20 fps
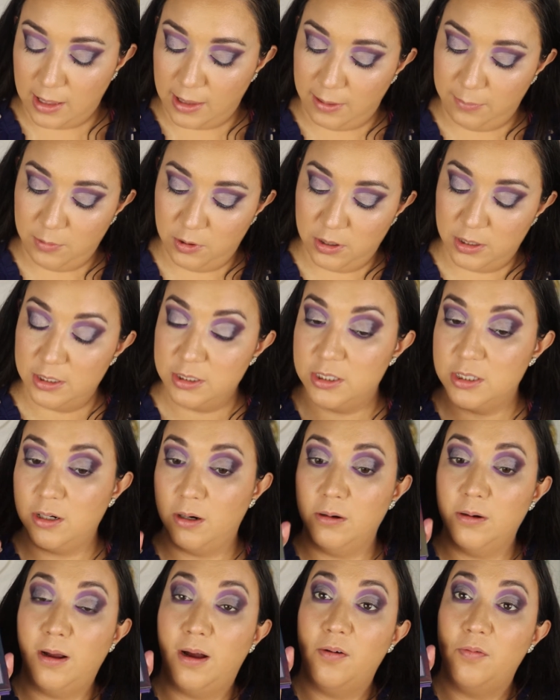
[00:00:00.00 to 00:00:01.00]
I'm going to
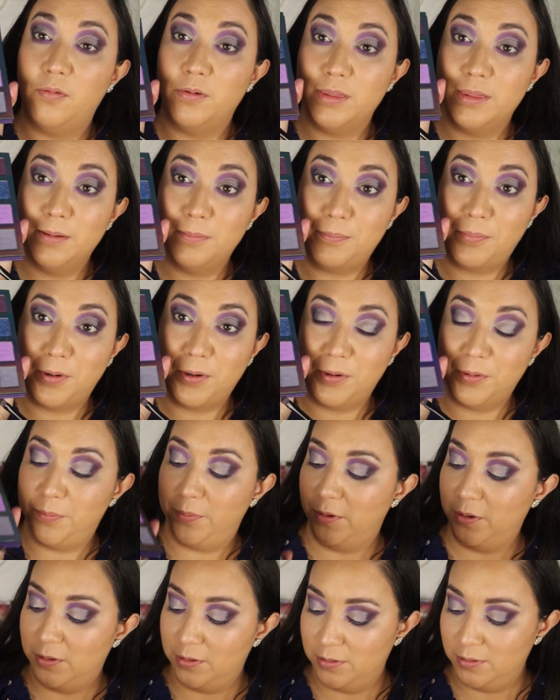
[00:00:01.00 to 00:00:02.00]
start off with the
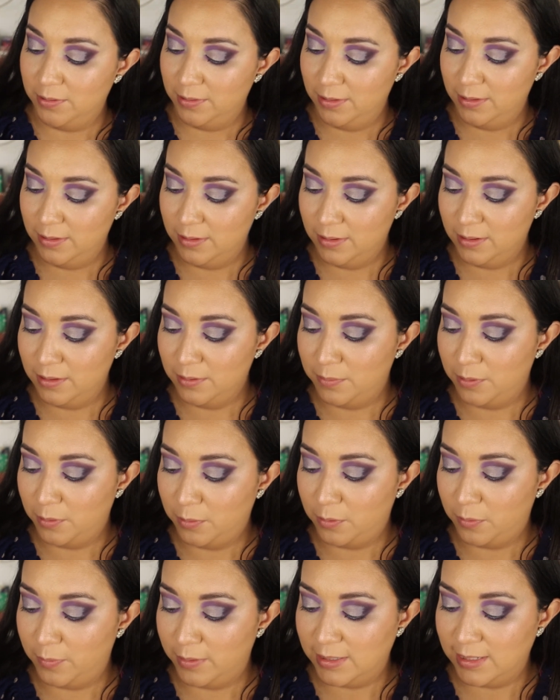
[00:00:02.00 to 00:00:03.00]
purple, the
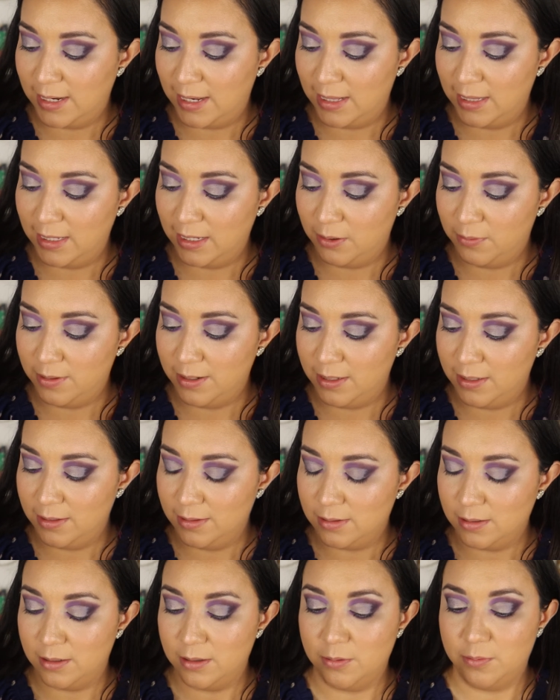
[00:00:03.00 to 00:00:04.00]
purple metallic. I want to
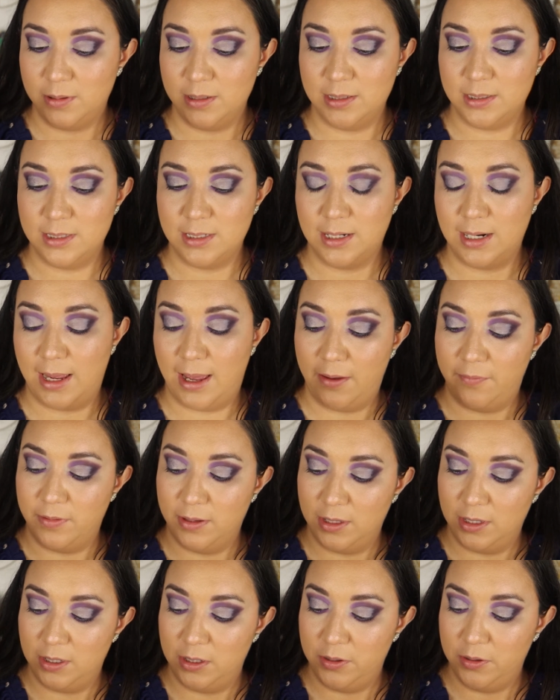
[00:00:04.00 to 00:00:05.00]
use all the ones that I
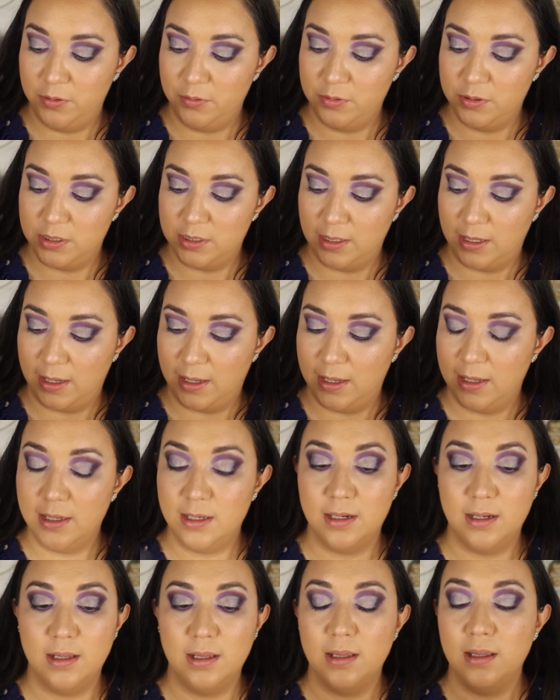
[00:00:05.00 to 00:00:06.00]
haven't used
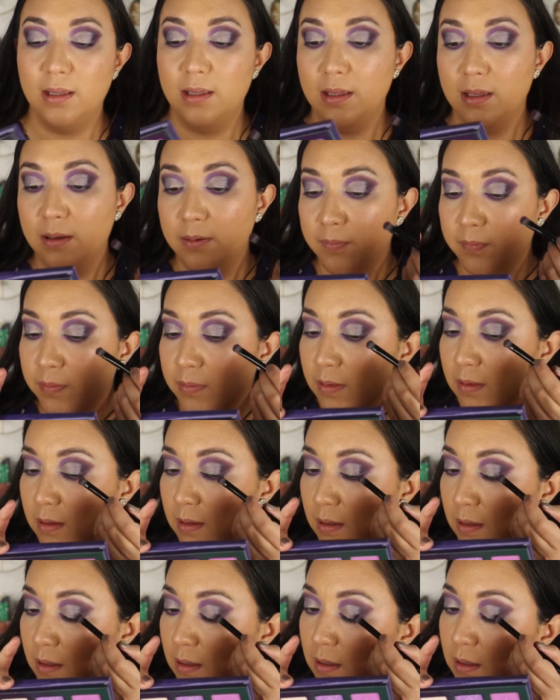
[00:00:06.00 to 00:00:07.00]
yet.
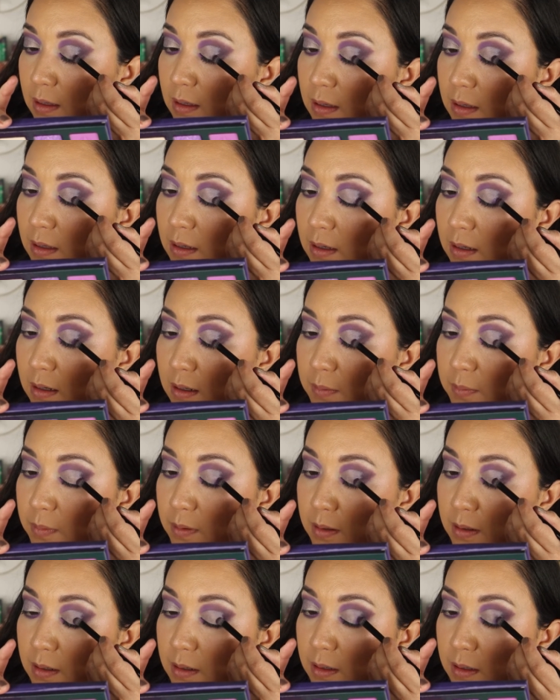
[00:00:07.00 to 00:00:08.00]
And I'm
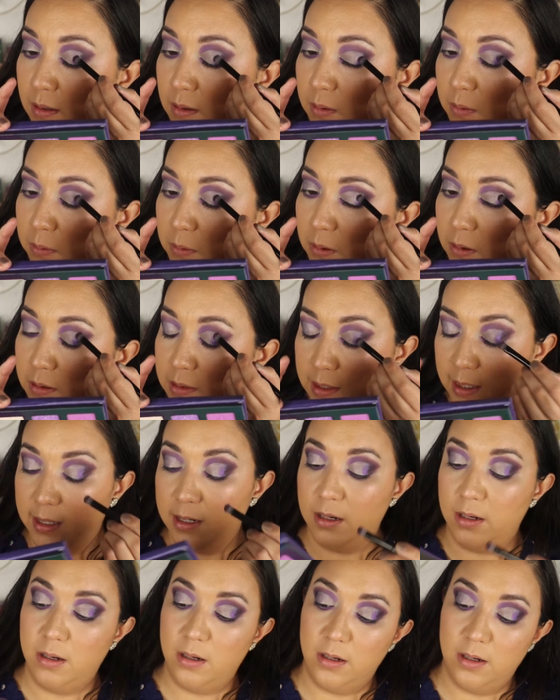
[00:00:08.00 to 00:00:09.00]
going to work
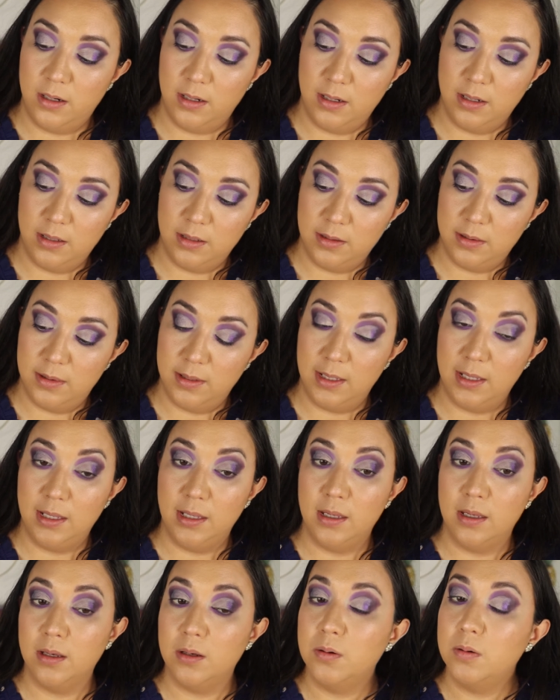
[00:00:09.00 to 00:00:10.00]
that on
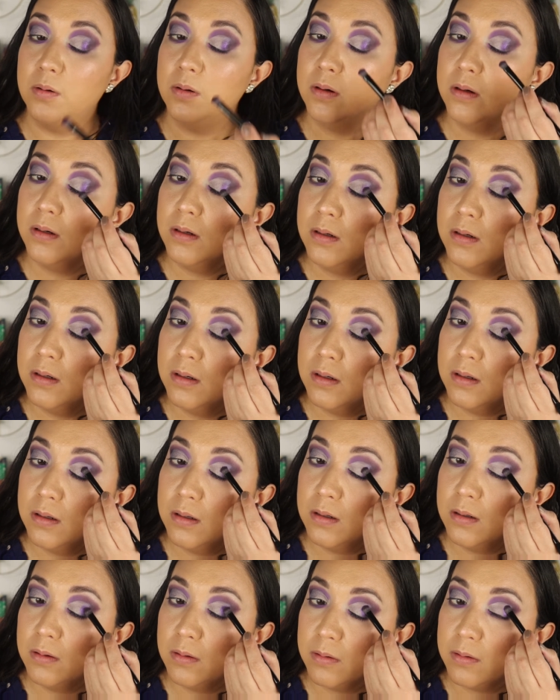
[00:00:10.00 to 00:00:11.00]
the
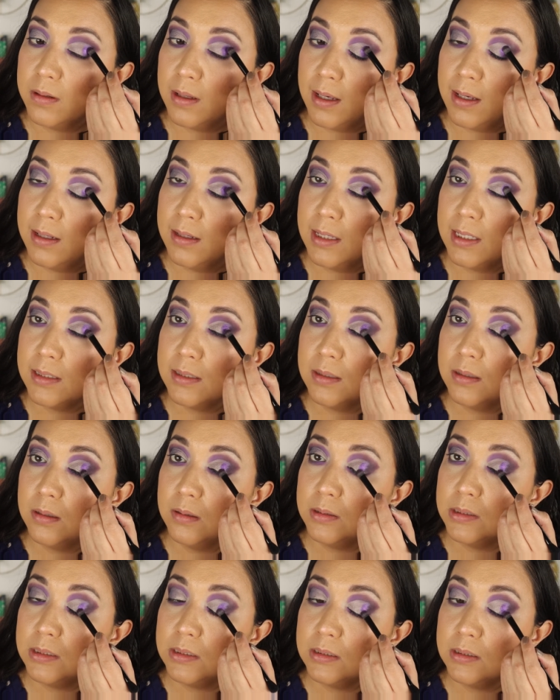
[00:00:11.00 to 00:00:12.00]
corner or the end that's
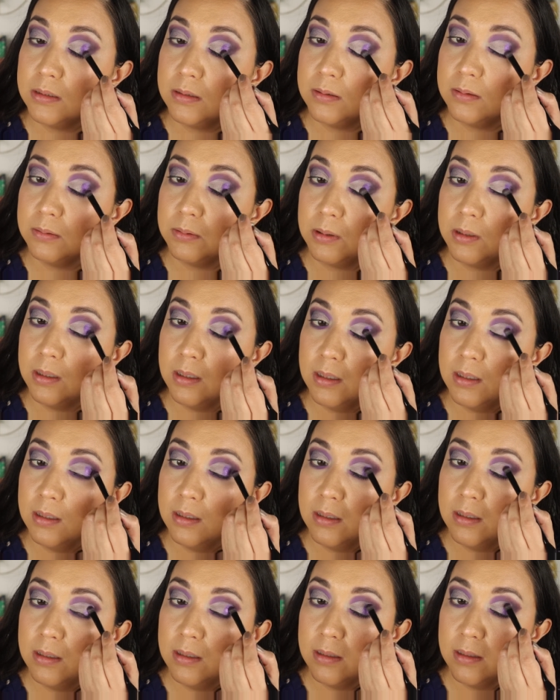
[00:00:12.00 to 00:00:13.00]
closest to
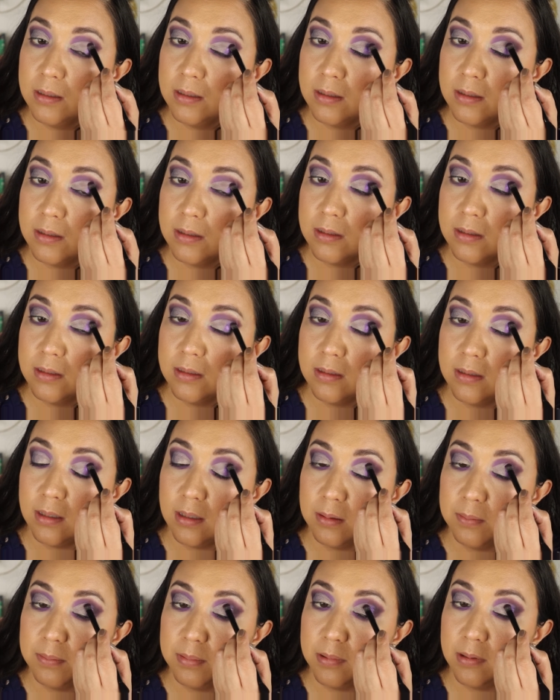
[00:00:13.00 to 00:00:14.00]
the
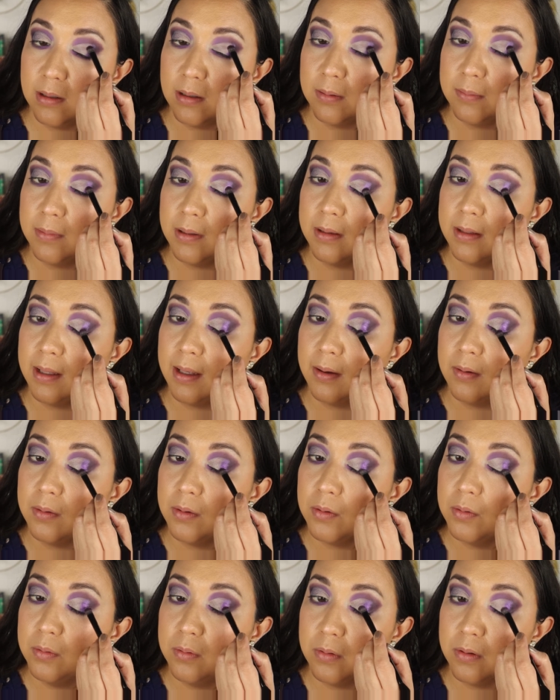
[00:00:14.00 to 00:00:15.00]
deep plum on the outer
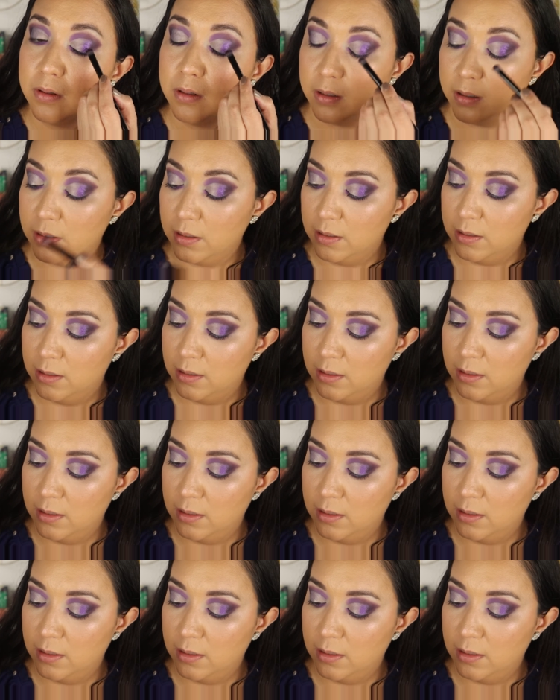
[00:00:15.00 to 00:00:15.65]
corner.